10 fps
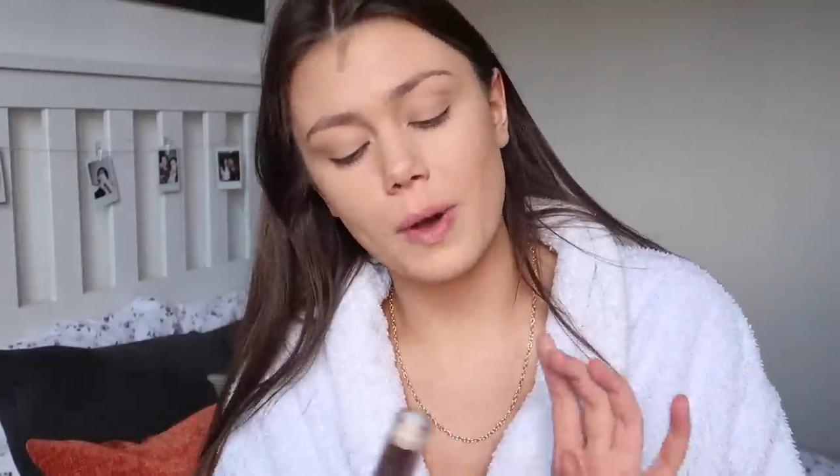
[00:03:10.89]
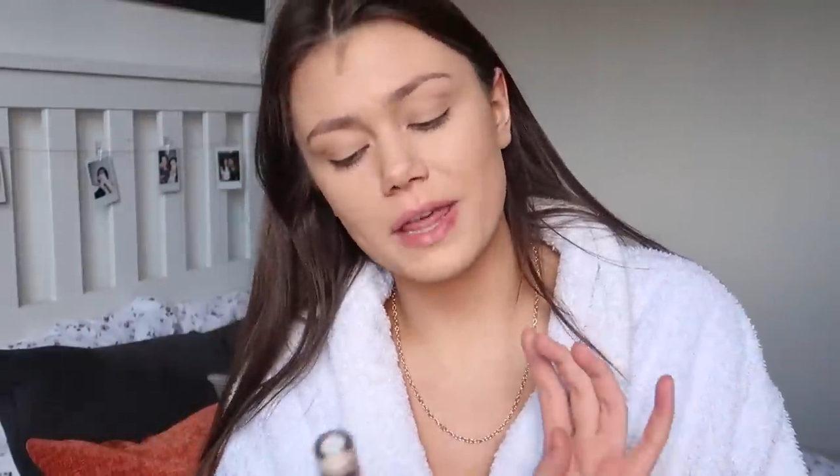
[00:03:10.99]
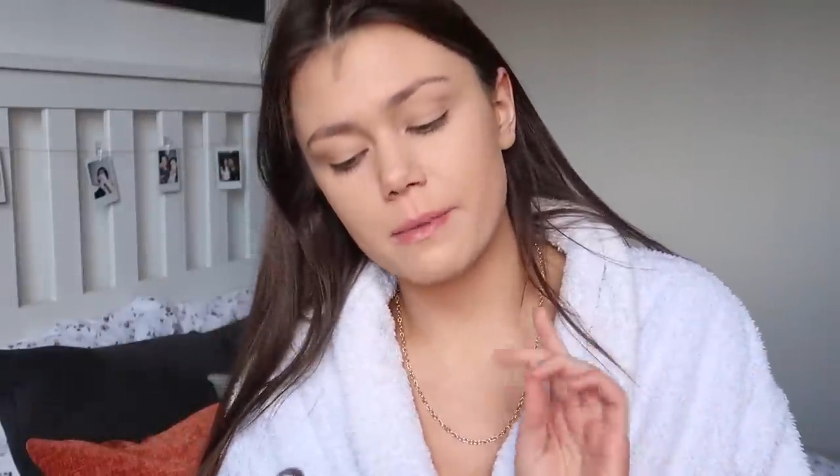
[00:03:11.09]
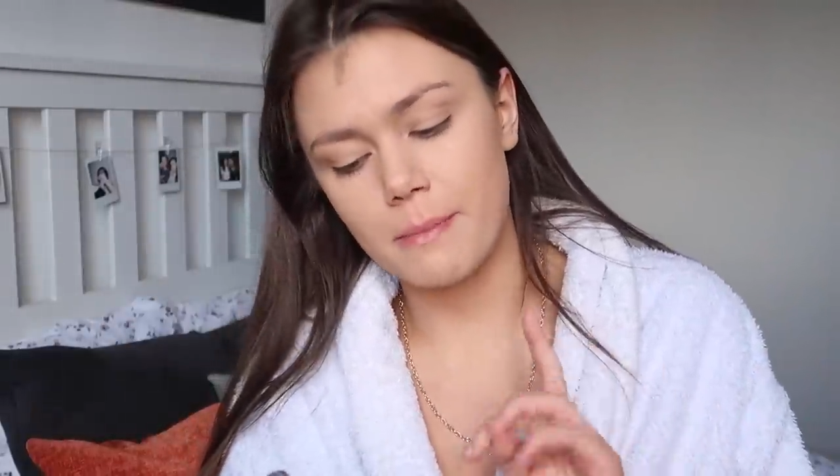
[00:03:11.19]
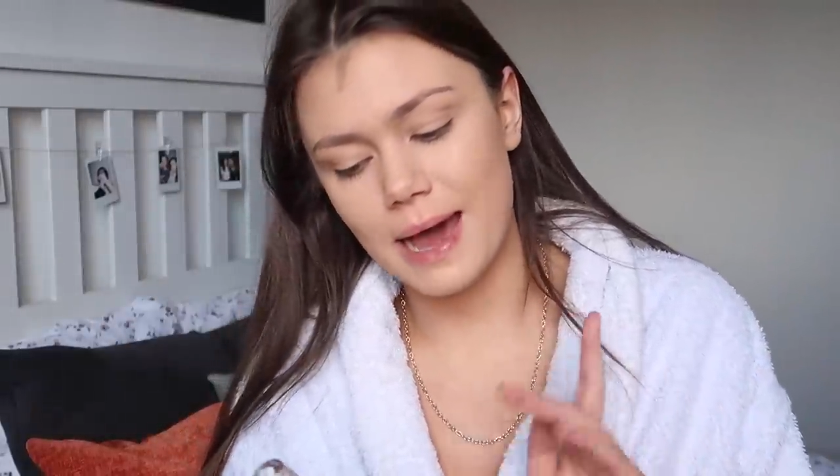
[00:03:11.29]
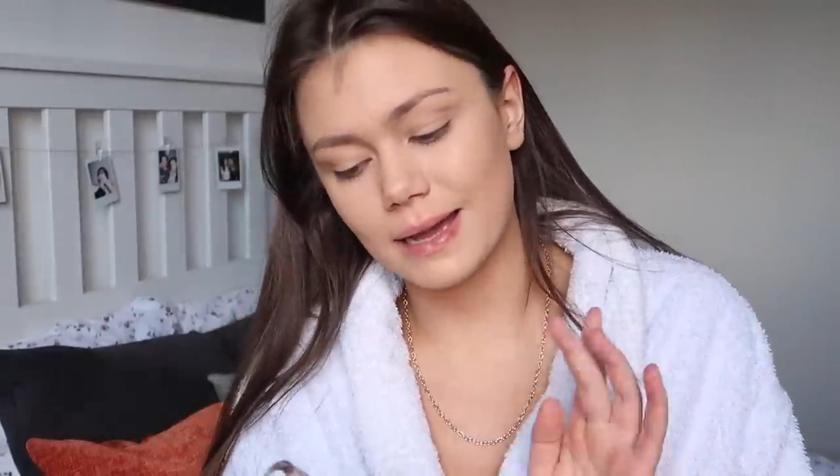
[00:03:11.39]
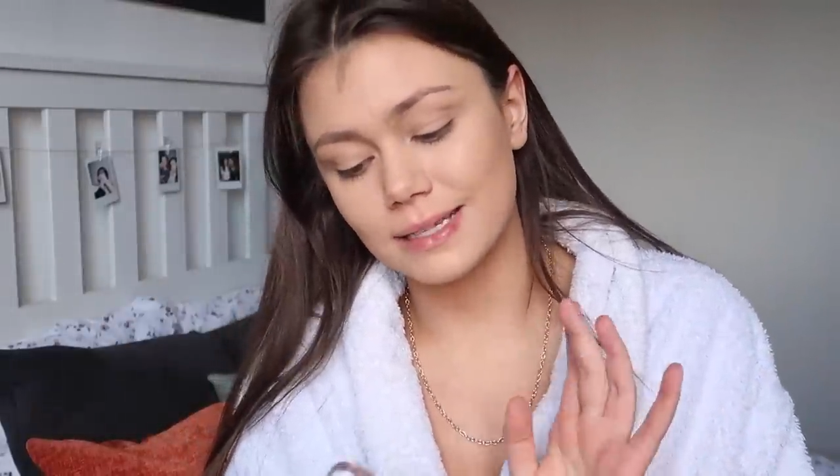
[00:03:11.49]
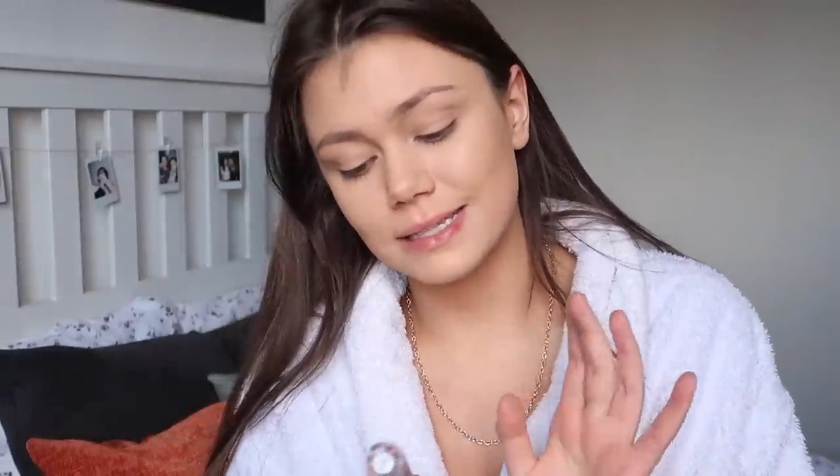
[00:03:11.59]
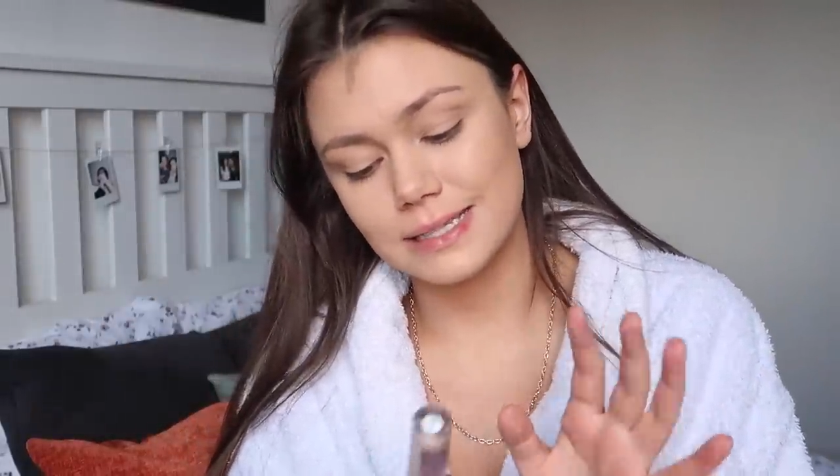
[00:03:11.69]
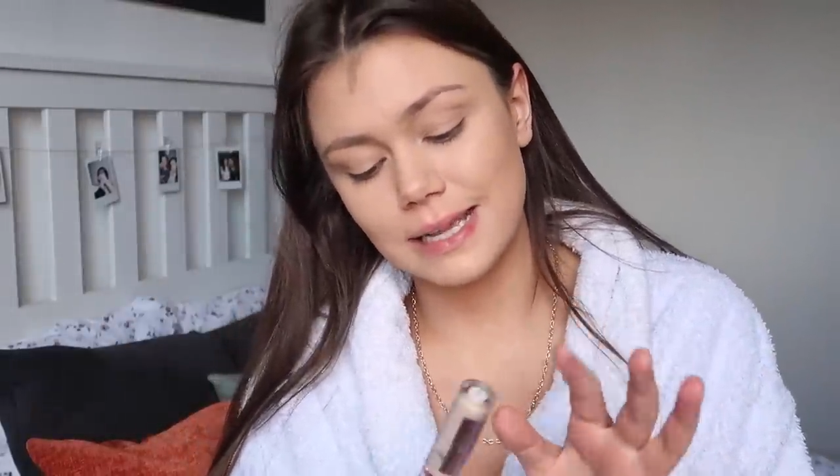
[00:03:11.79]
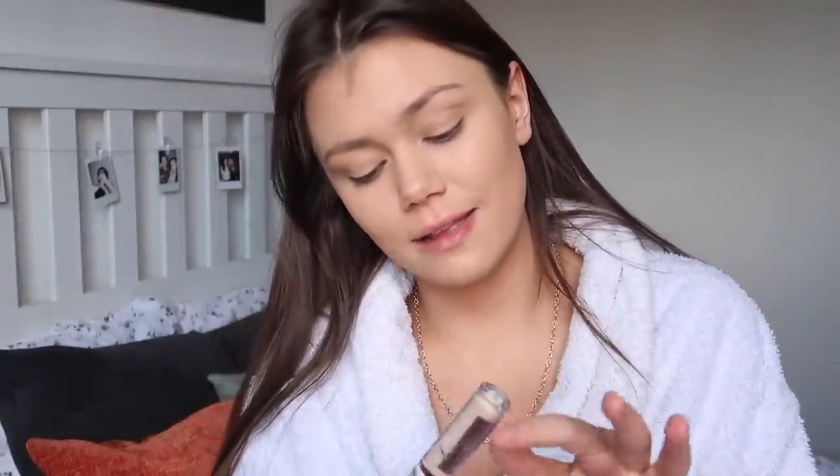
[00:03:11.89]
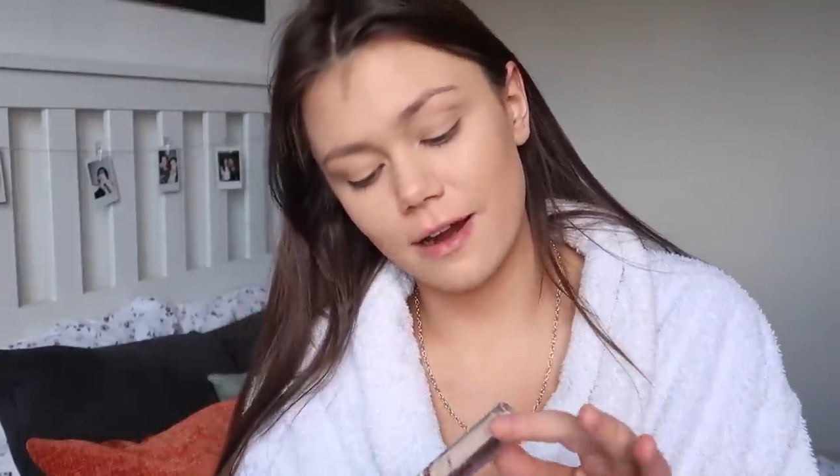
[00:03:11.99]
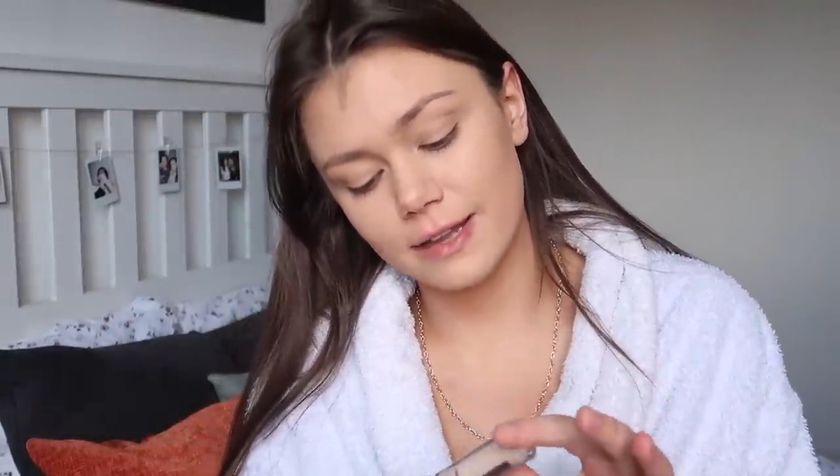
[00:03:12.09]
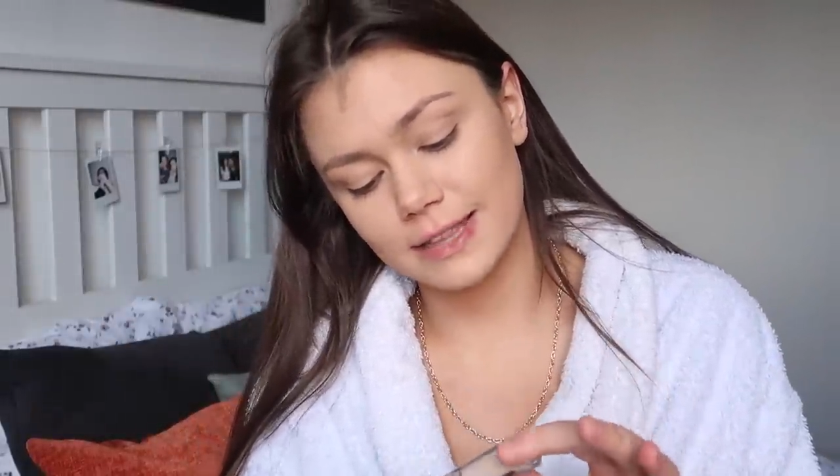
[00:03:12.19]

with my concealer.